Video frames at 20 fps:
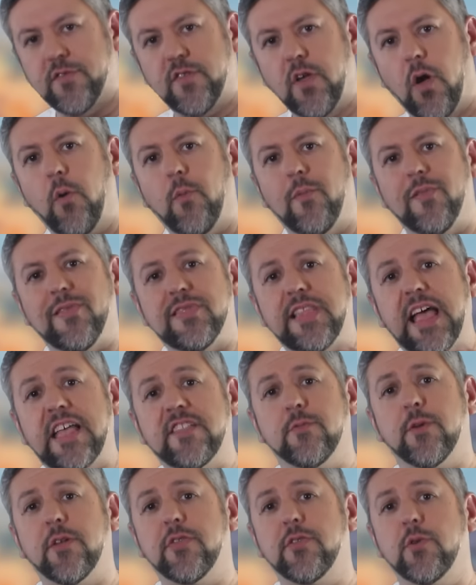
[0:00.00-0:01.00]
so
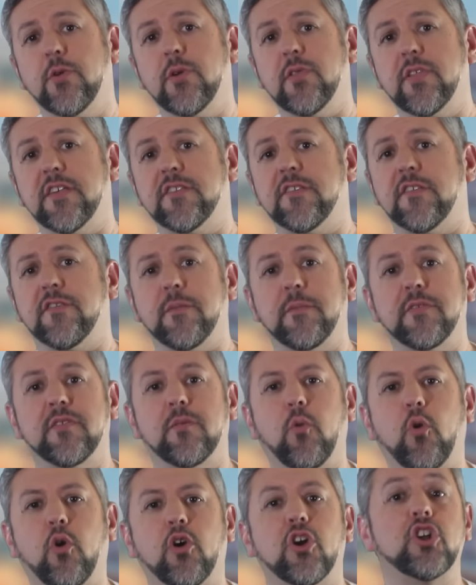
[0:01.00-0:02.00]
let's run through a list of some of the
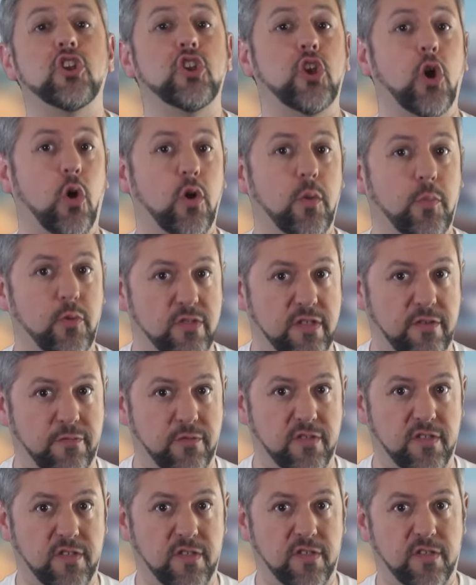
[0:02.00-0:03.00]
more notable
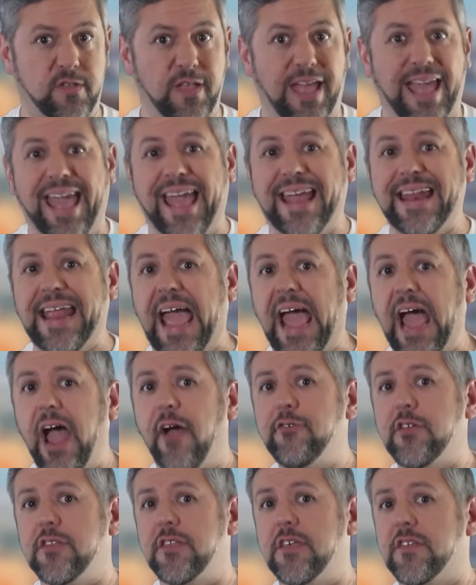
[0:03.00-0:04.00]
differences. And
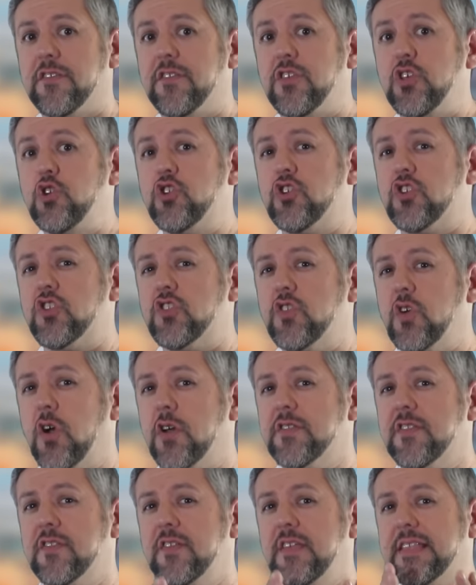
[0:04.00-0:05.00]
after this, you should
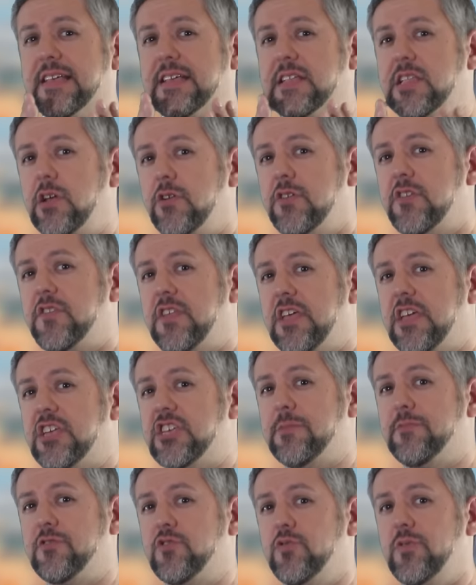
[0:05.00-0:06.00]
start to see the clear
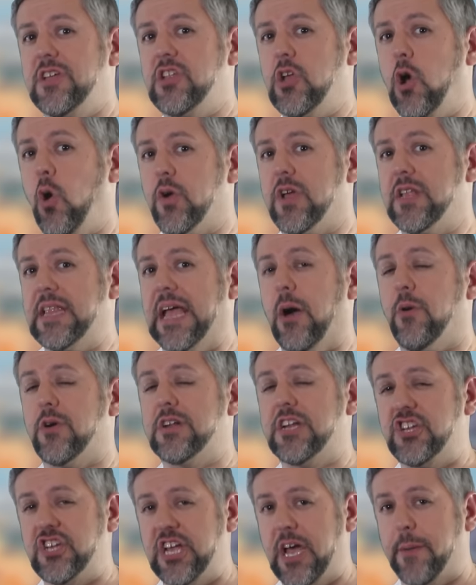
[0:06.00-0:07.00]
distinction between
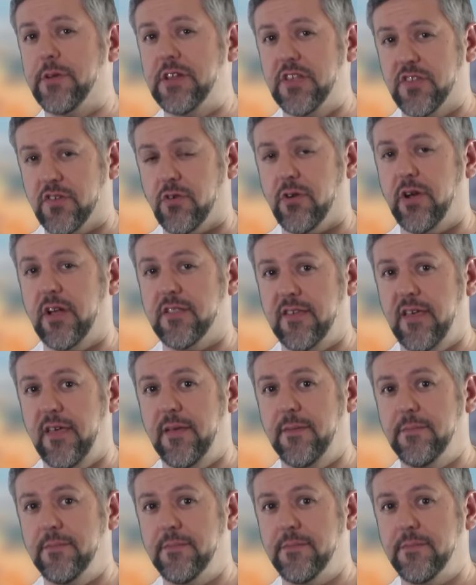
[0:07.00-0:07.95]
Okinawan and Japanese karate.